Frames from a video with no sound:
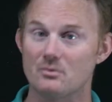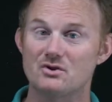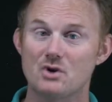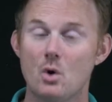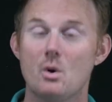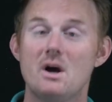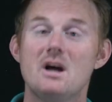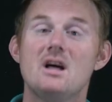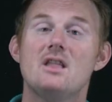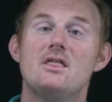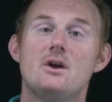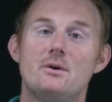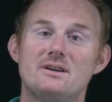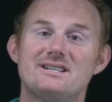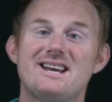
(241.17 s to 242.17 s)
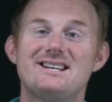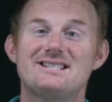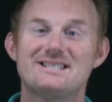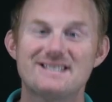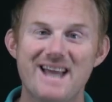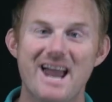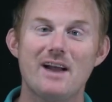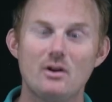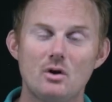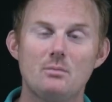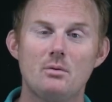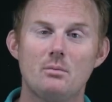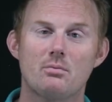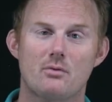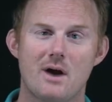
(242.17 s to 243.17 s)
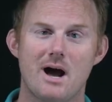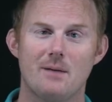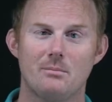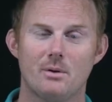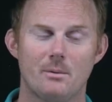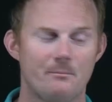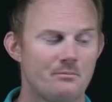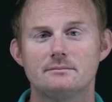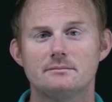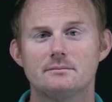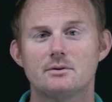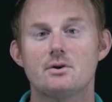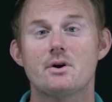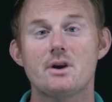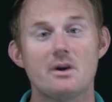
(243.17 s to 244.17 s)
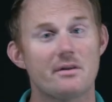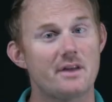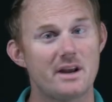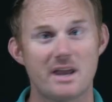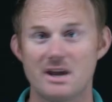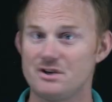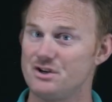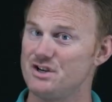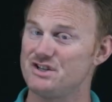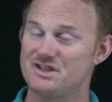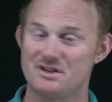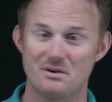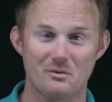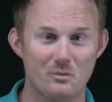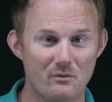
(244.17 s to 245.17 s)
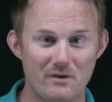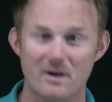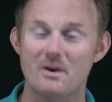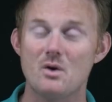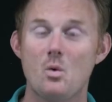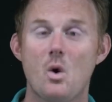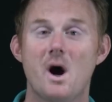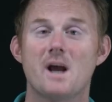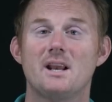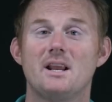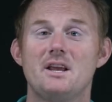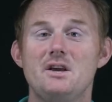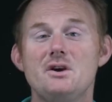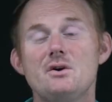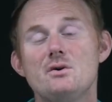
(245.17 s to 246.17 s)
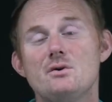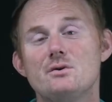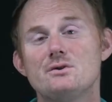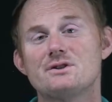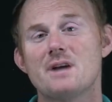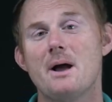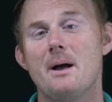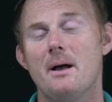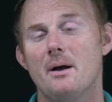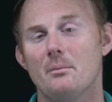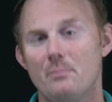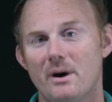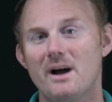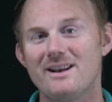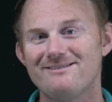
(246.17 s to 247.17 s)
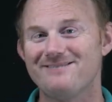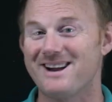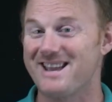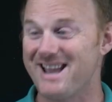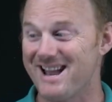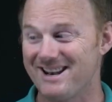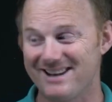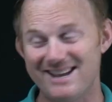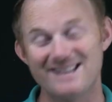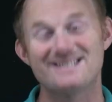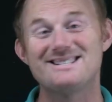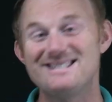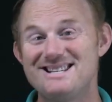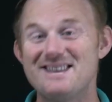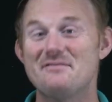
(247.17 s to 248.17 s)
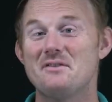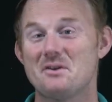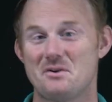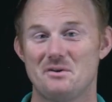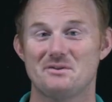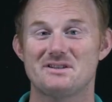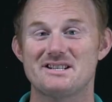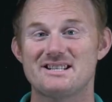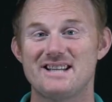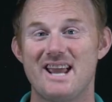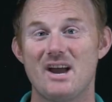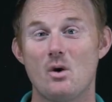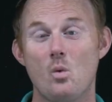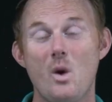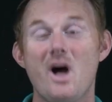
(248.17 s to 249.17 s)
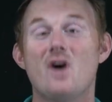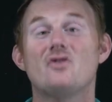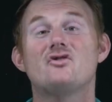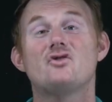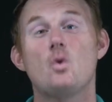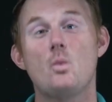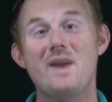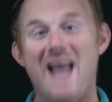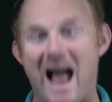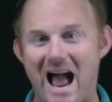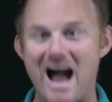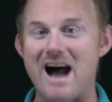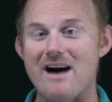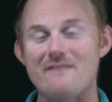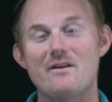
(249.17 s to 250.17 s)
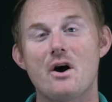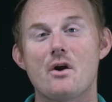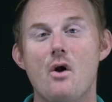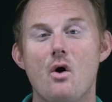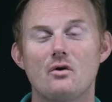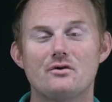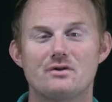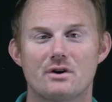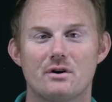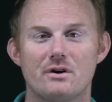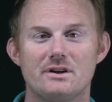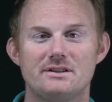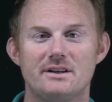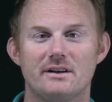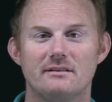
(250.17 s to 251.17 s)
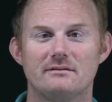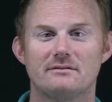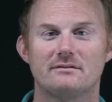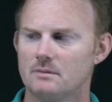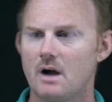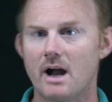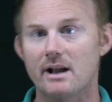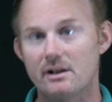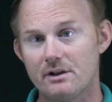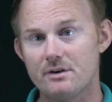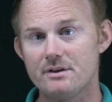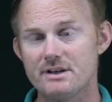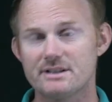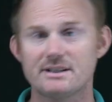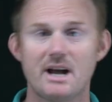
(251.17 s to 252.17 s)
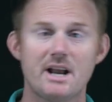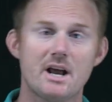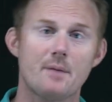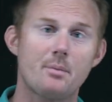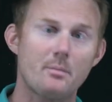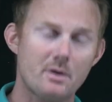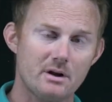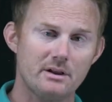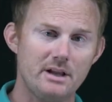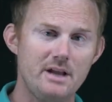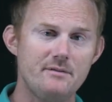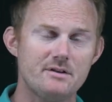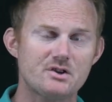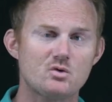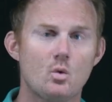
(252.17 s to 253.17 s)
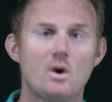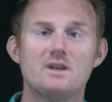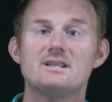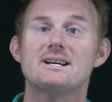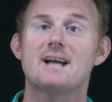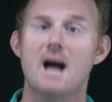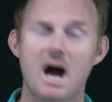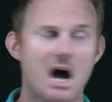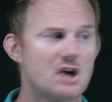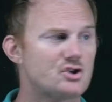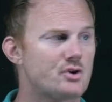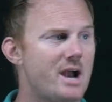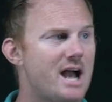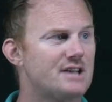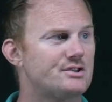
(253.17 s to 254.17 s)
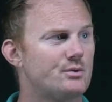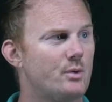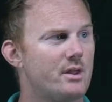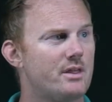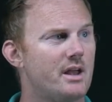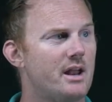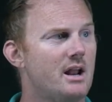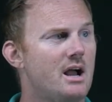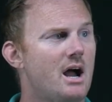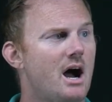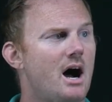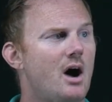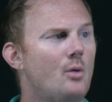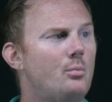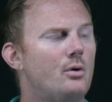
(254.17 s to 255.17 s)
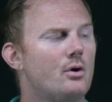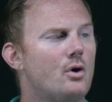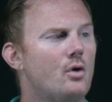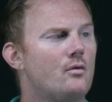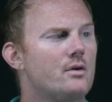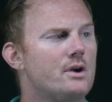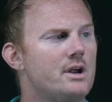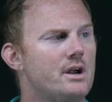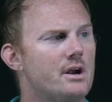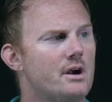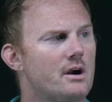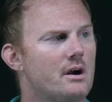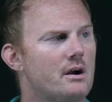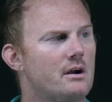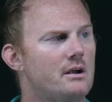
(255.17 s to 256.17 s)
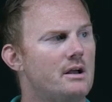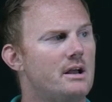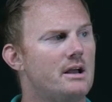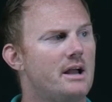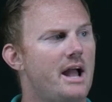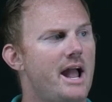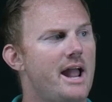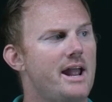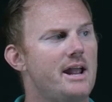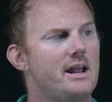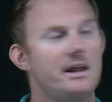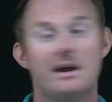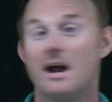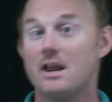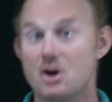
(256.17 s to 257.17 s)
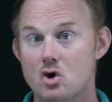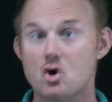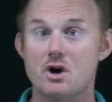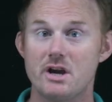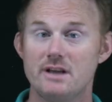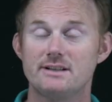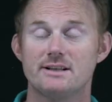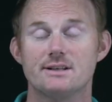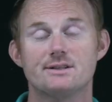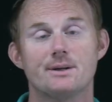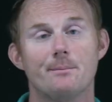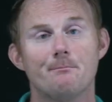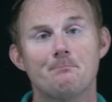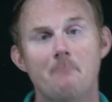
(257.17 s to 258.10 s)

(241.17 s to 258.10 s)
So there is a scalable problem. Cookie authentication is still very widely used, but again, it's difficult to scale well. So we have an alternative. Clear this side up. I'm going to leave this one to contrast with it. I'll put over here a, a cookie system.